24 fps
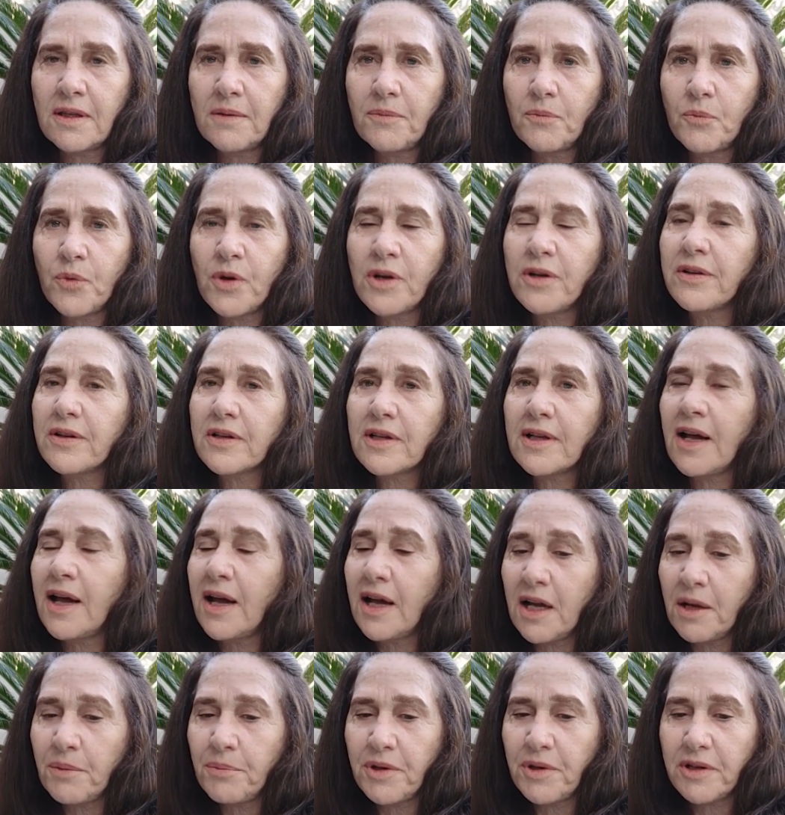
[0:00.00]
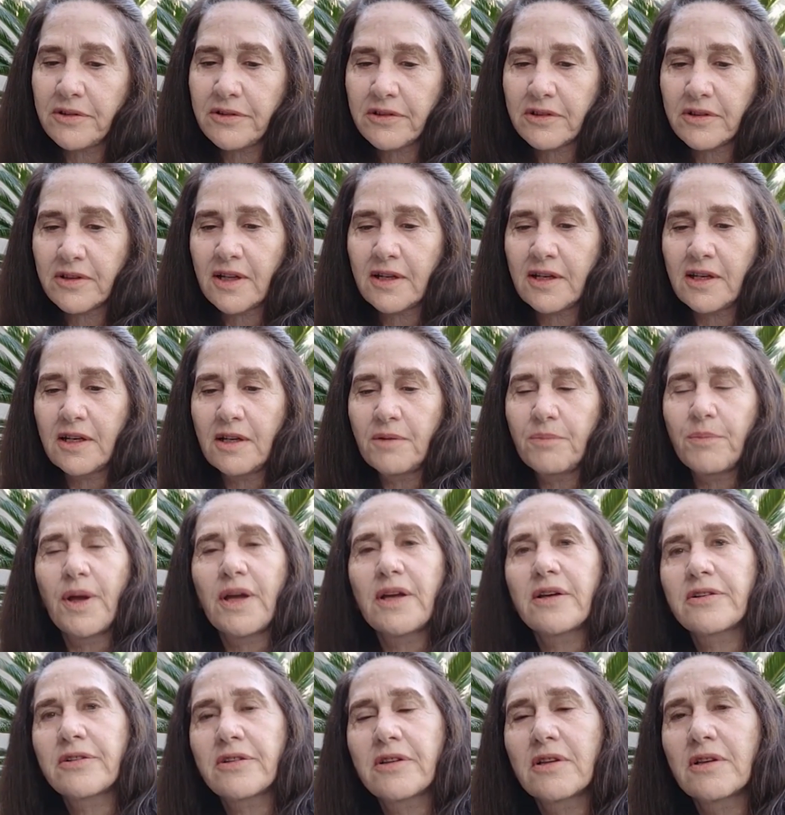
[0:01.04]
one of the comments that he
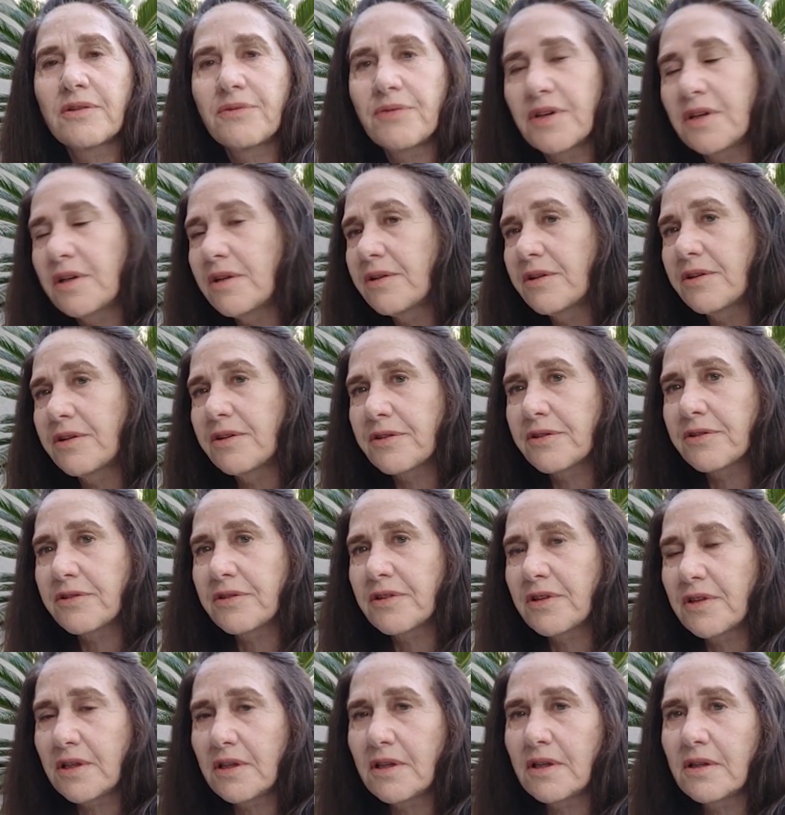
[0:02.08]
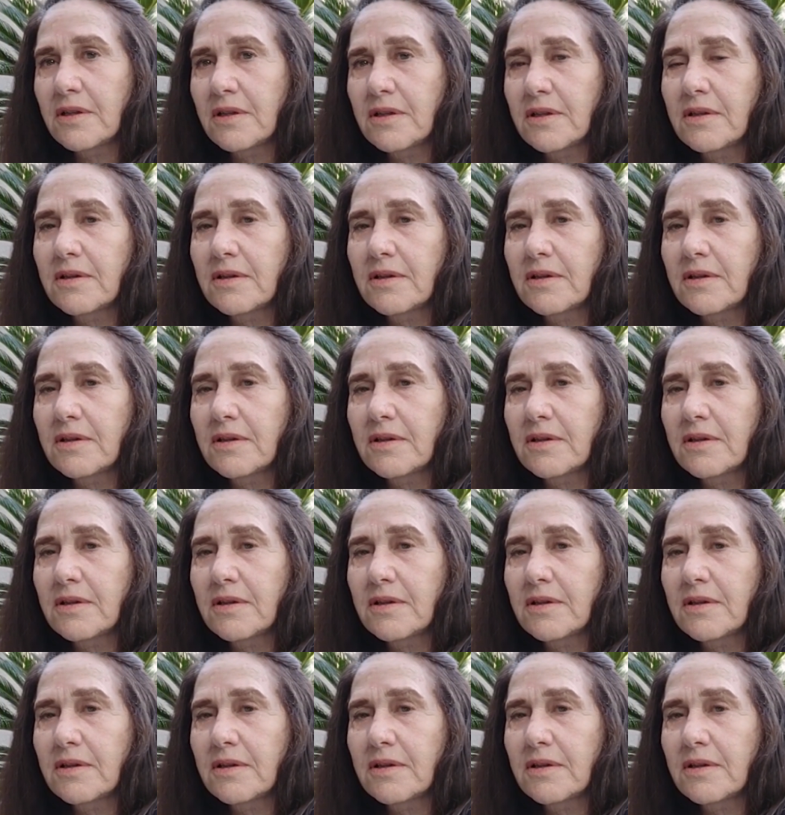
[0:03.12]
makes in the video you'll see